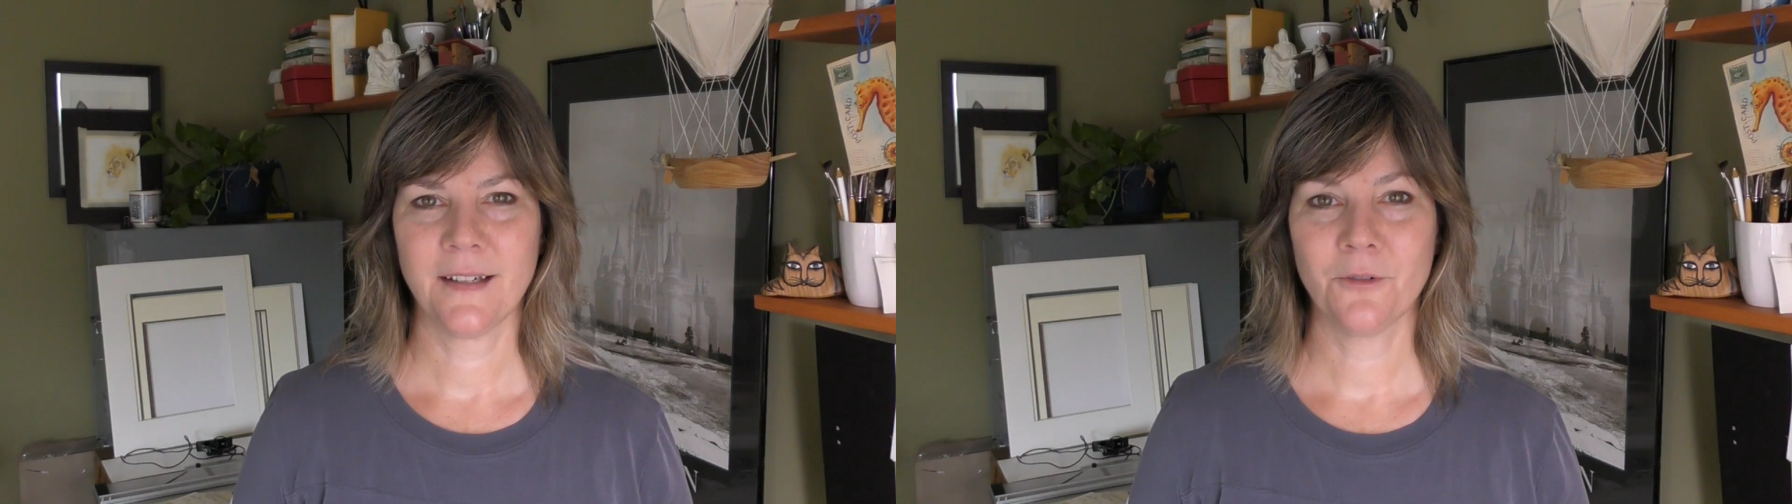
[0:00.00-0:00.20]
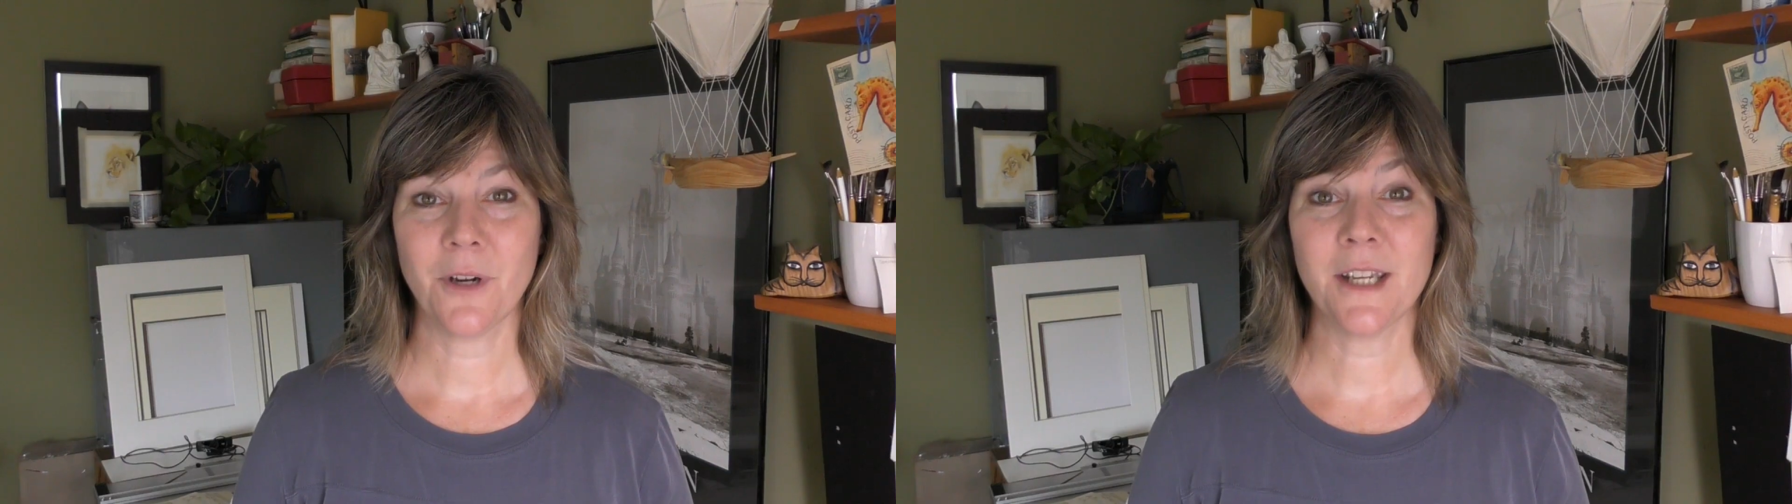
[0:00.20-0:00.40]

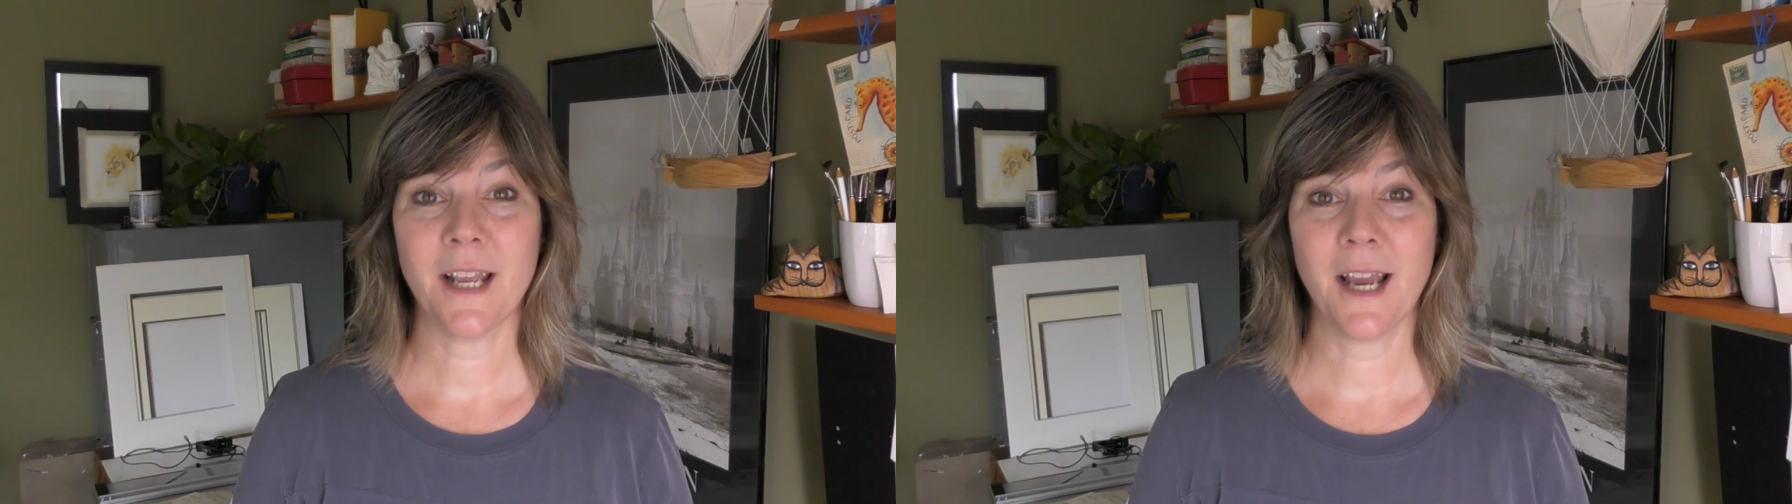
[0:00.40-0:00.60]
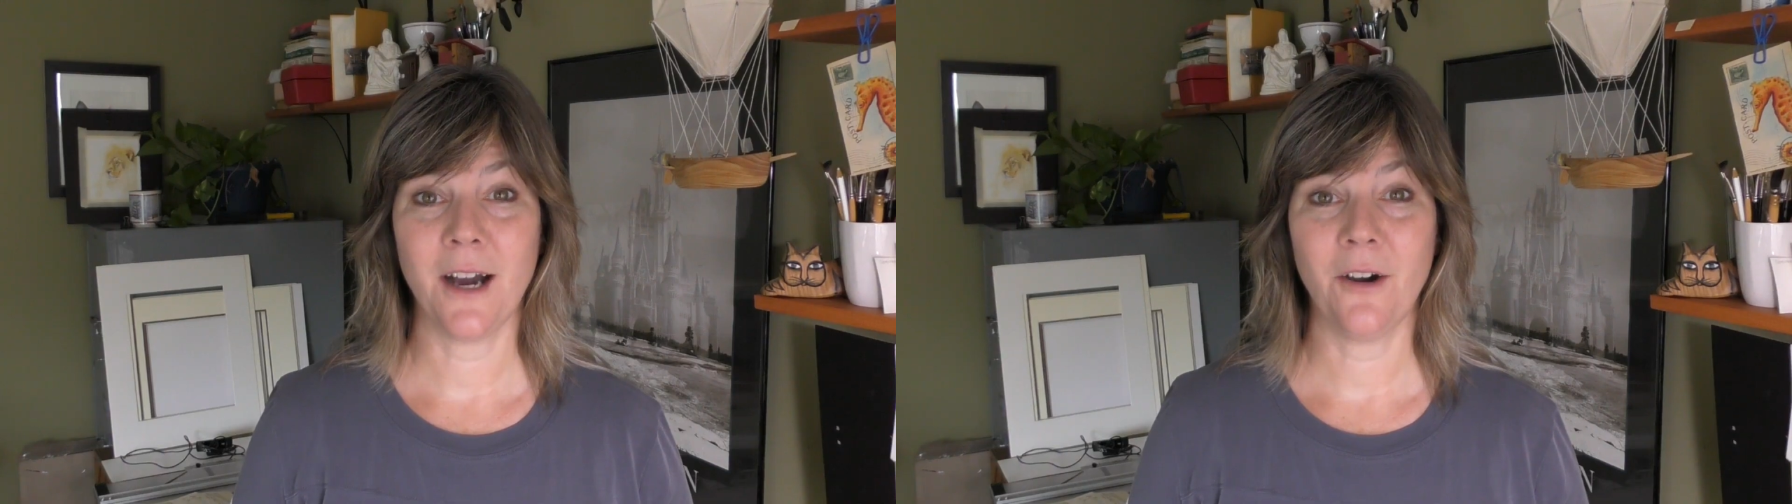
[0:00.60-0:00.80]
Right
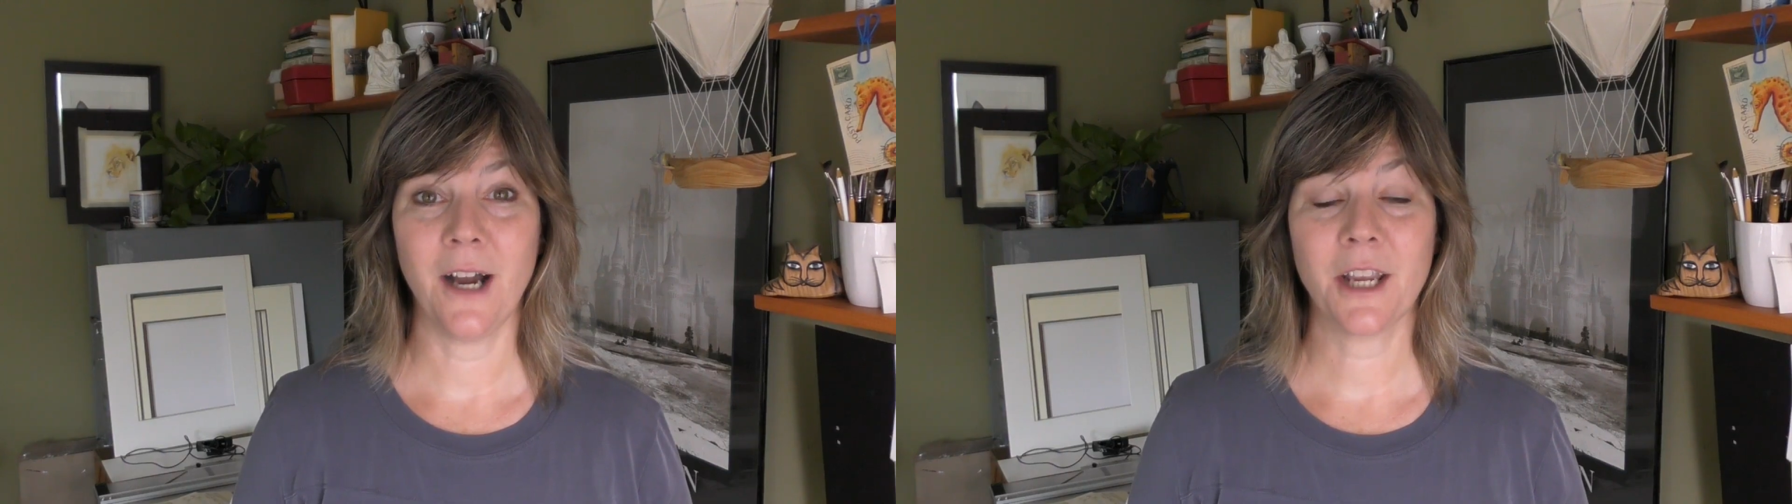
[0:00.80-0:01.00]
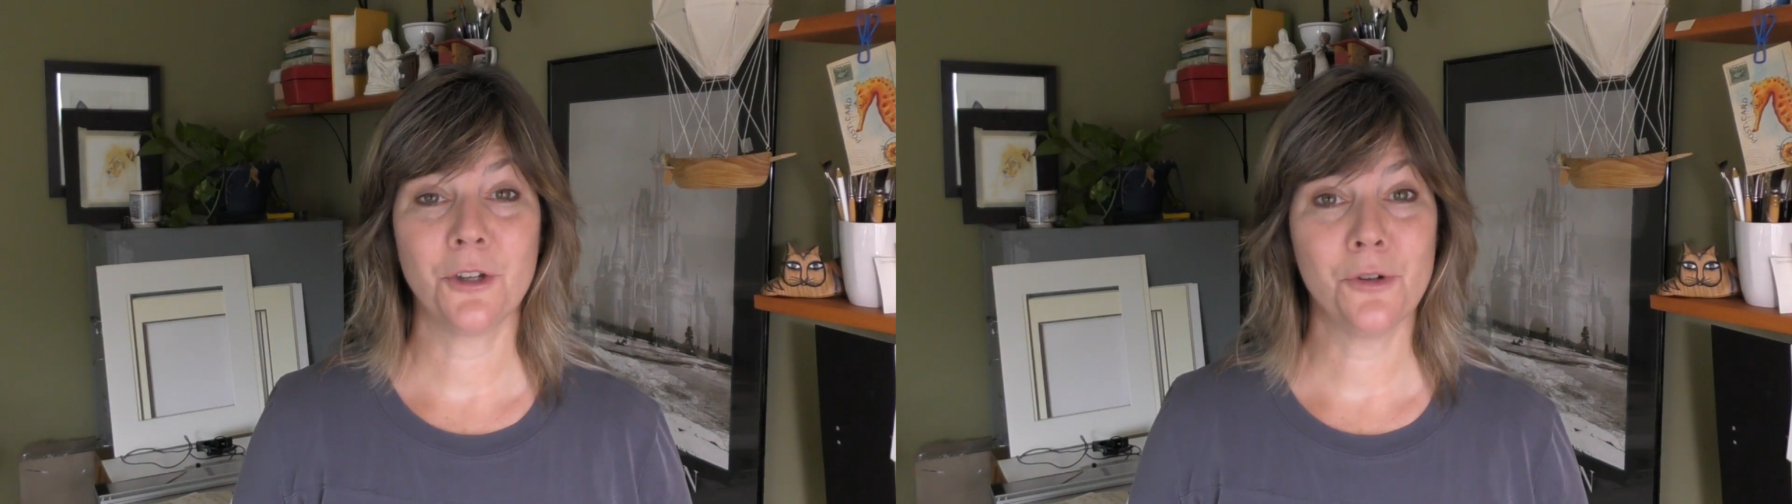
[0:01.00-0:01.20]
now,
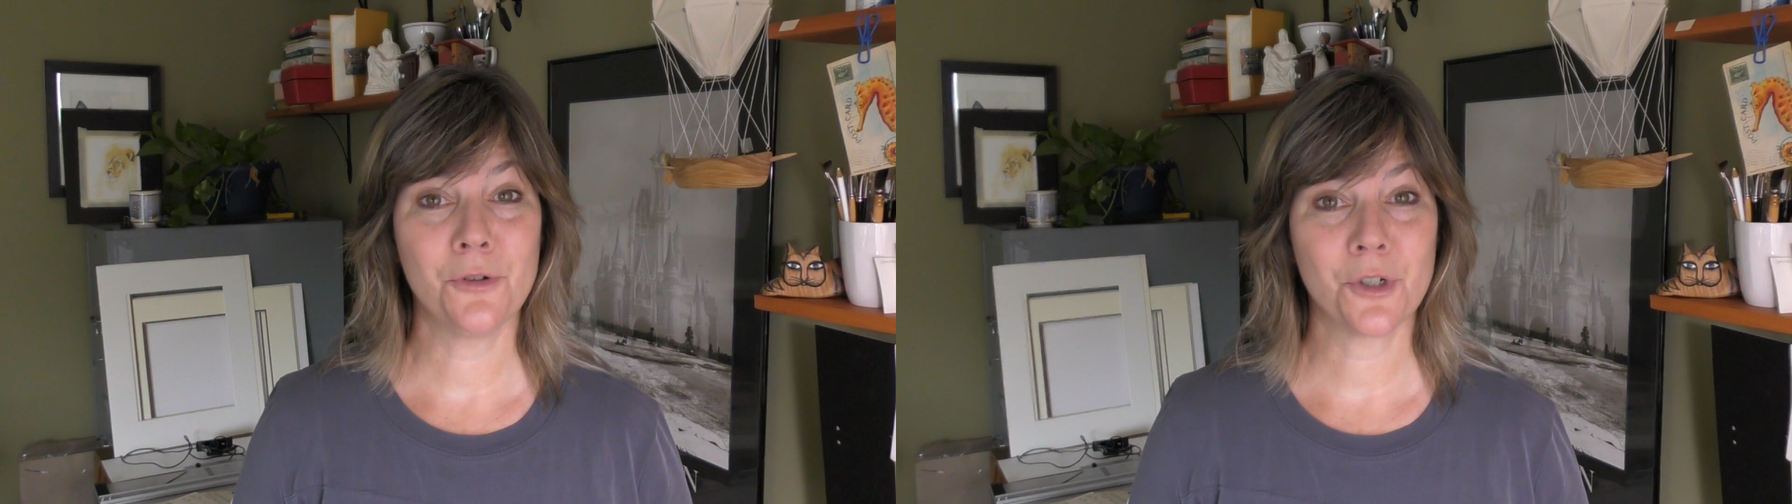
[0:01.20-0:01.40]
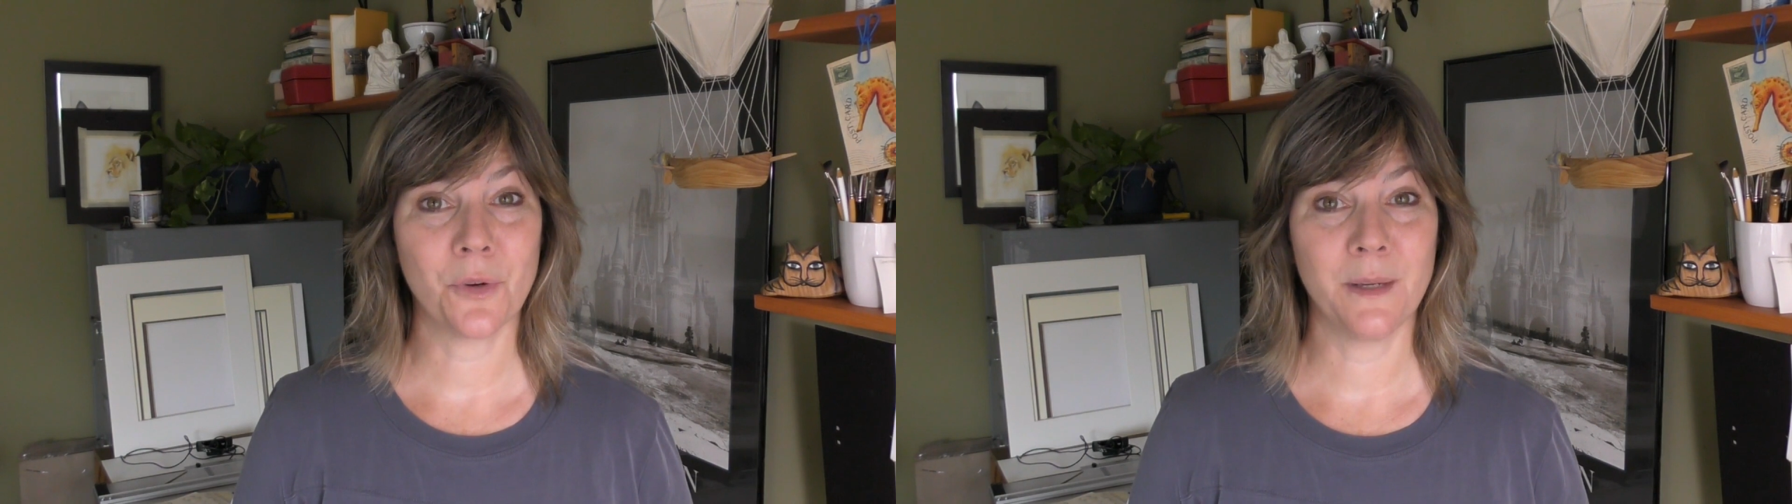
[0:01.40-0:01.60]
I could
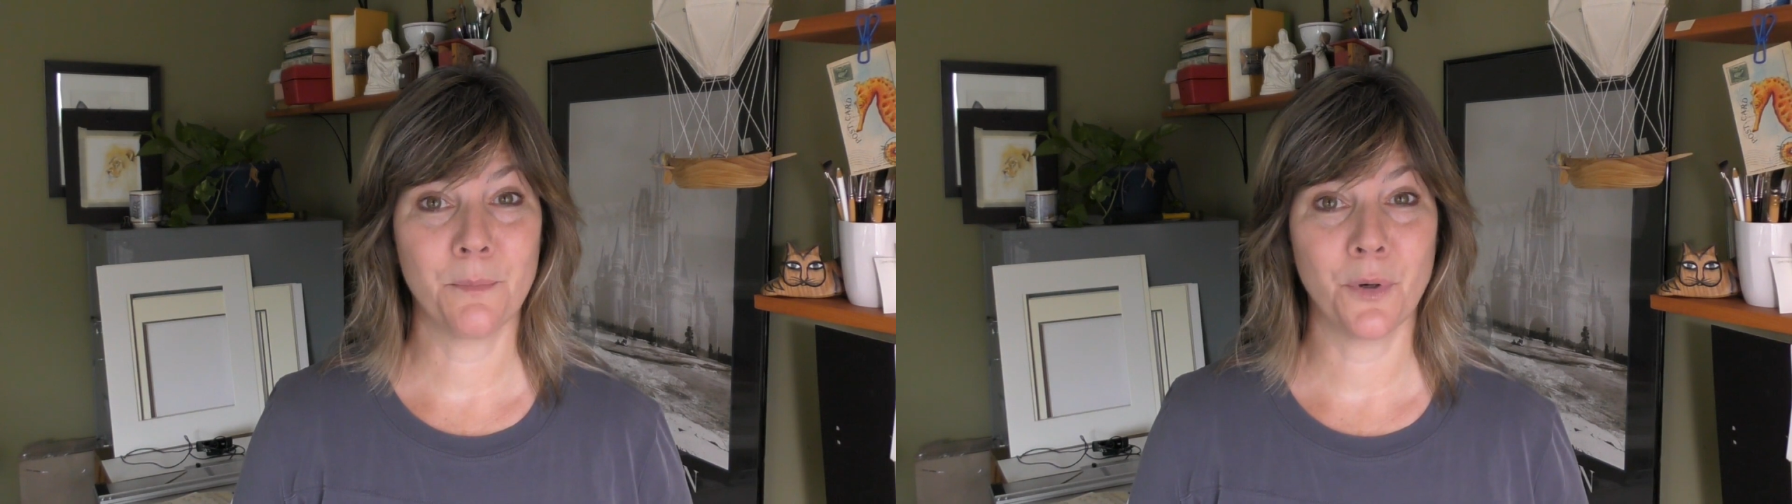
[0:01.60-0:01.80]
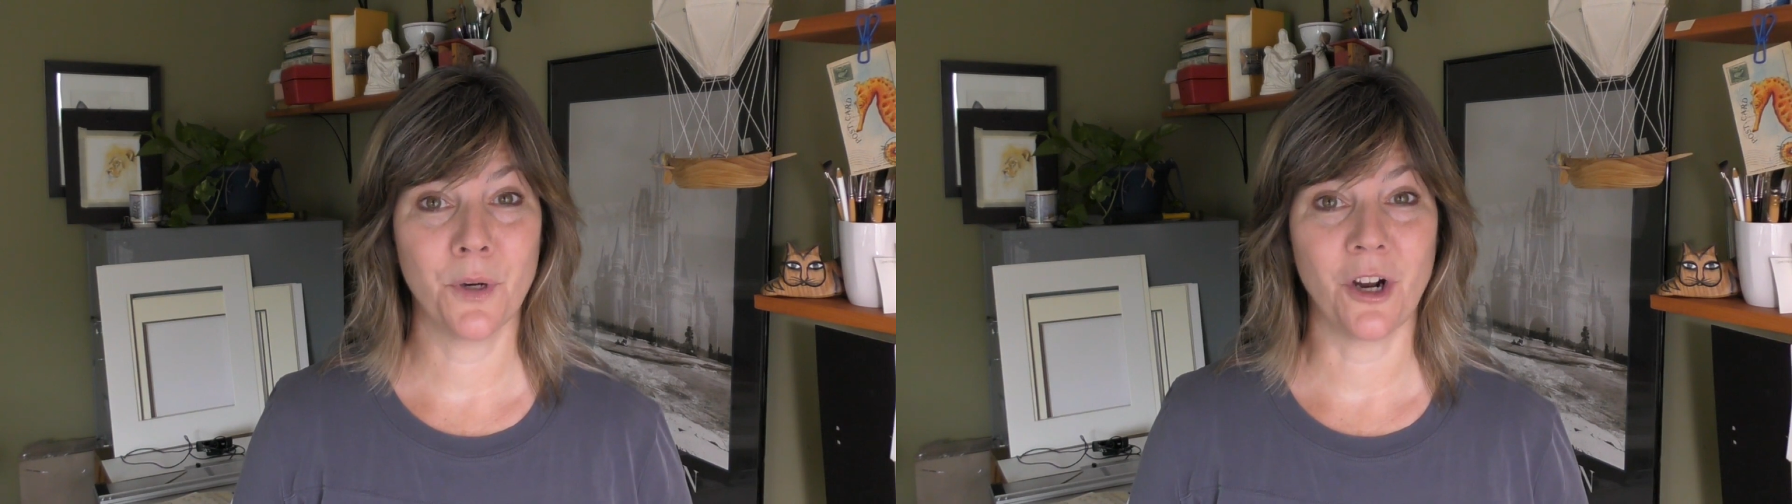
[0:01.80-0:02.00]
use your input